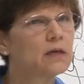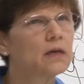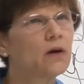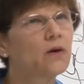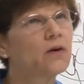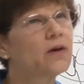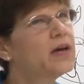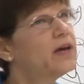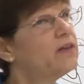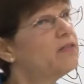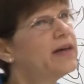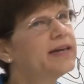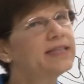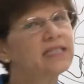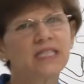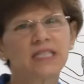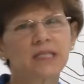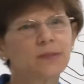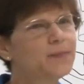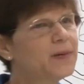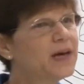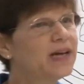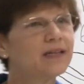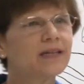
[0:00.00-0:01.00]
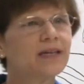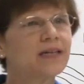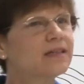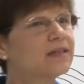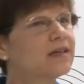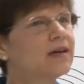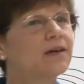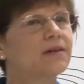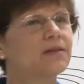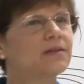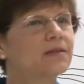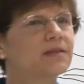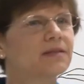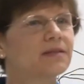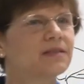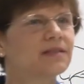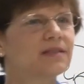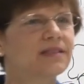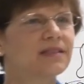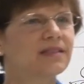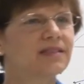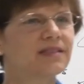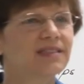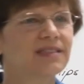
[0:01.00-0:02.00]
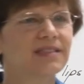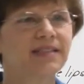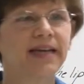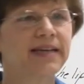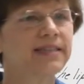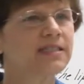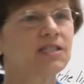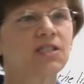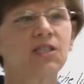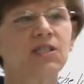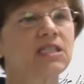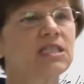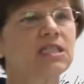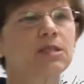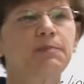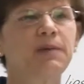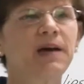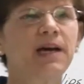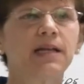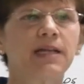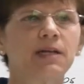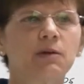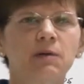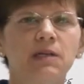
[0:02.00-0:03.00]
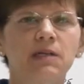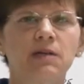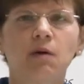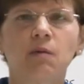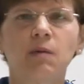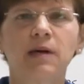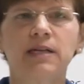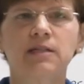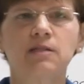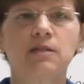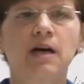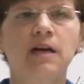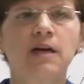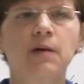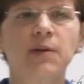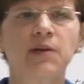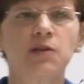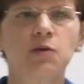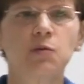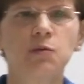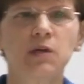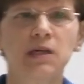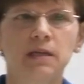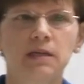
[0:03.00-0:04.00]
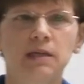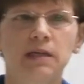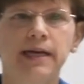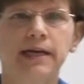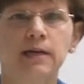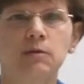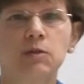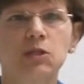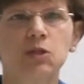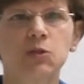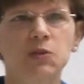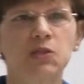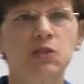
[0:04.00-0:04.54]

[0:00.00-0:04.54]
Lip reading: Okay, that's spelling though. That's just spelling. We don't want to talk about the written language.